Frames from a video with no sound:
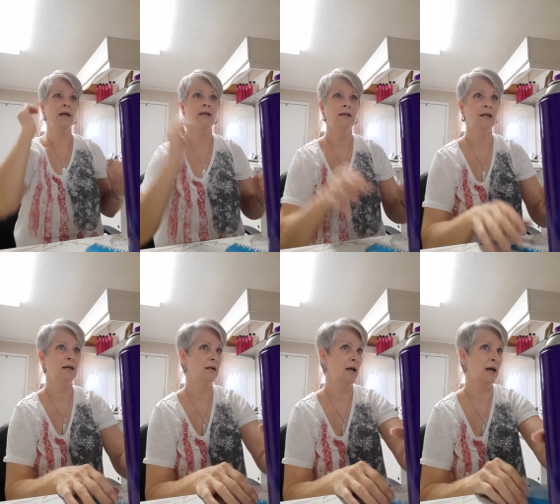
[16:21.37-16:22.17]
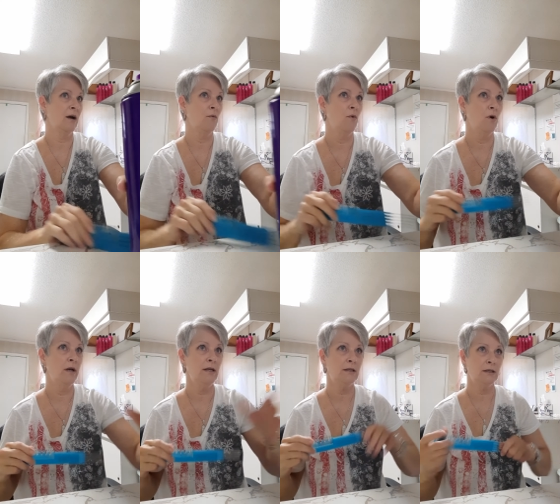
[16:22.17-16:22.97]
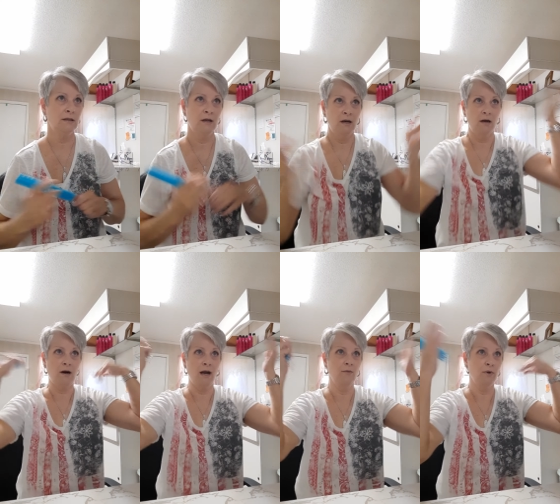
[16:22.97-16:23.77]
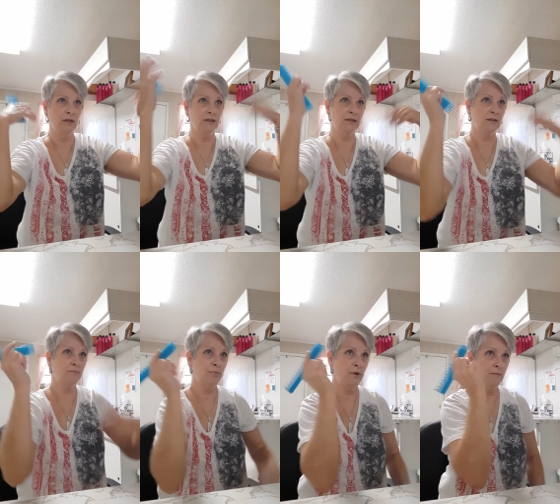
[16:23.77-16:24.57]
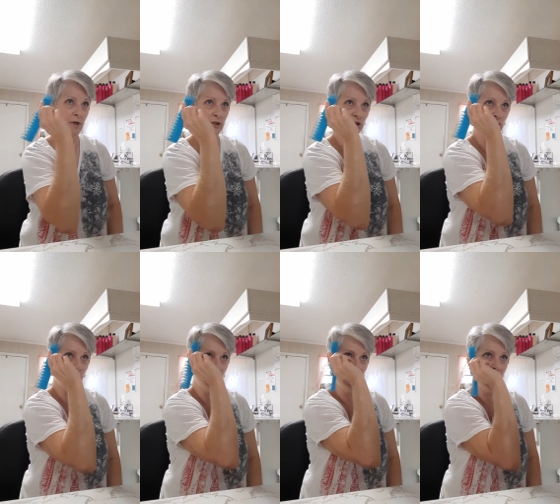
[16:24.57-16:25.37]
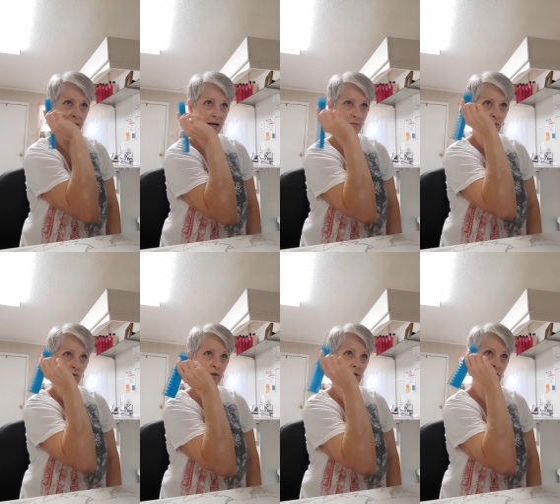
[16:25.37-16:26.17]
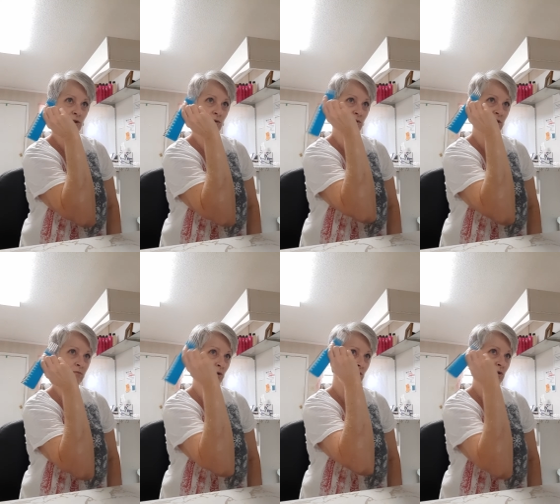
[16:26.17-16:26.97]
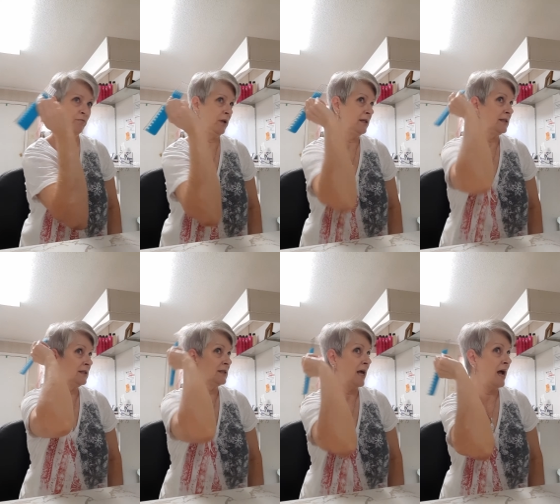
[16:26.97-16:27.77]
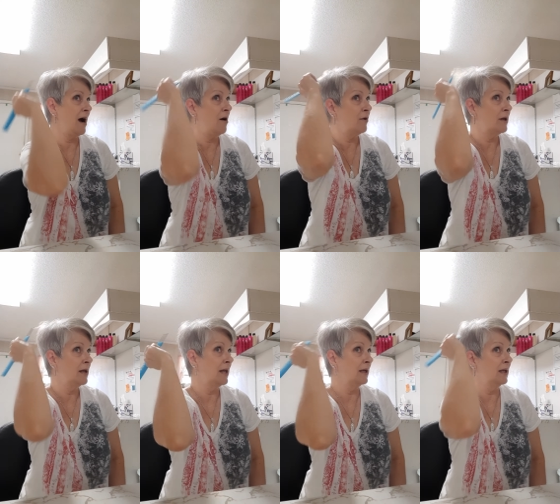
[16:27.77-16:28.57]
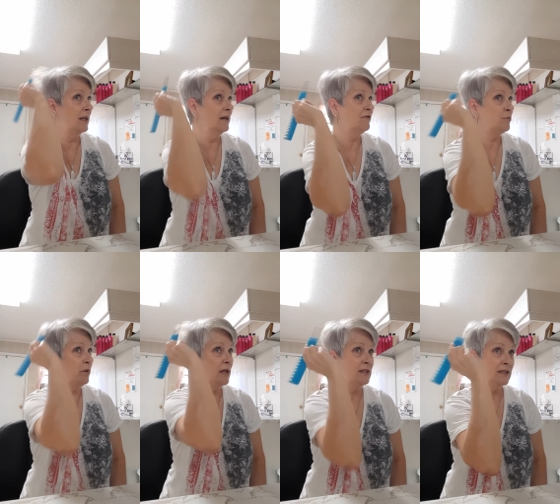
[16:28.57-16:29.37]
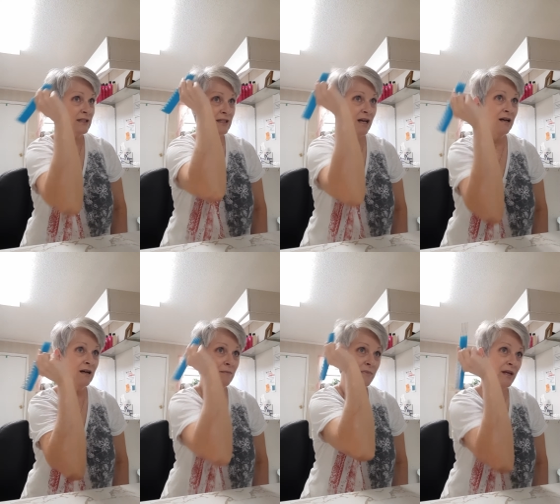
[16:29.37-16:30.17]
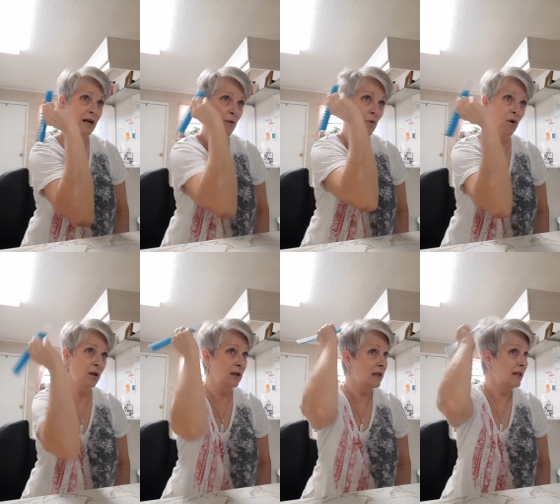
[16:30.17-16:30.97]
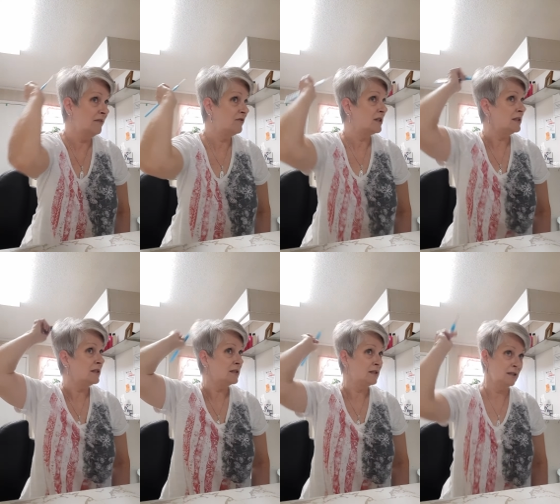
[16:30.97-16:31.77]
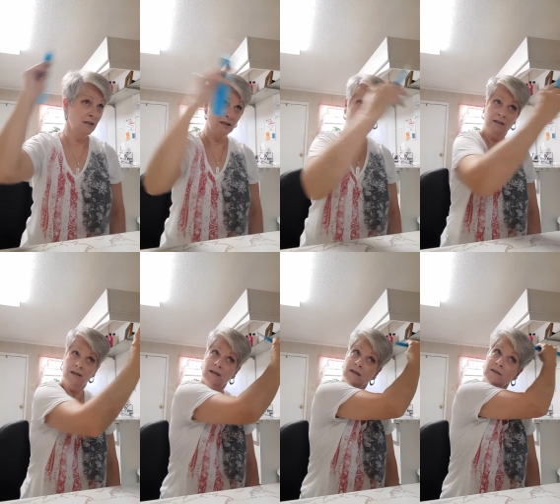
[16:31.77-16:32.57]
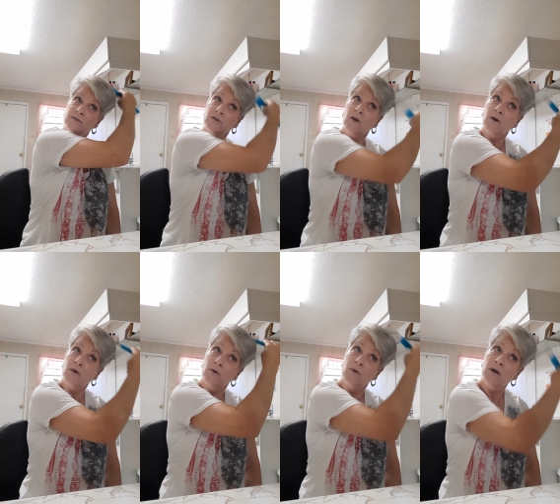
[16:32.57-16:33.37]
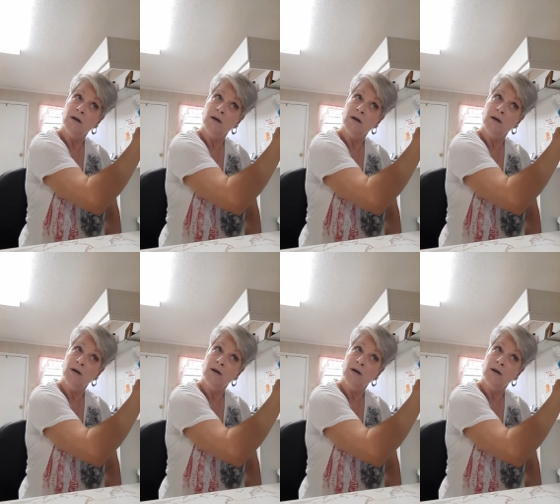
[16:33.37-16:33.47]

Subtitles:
can get it like I want it. All right, when it's pretty much dry, I'm going to smooth places out and lift places up that I want lifted. So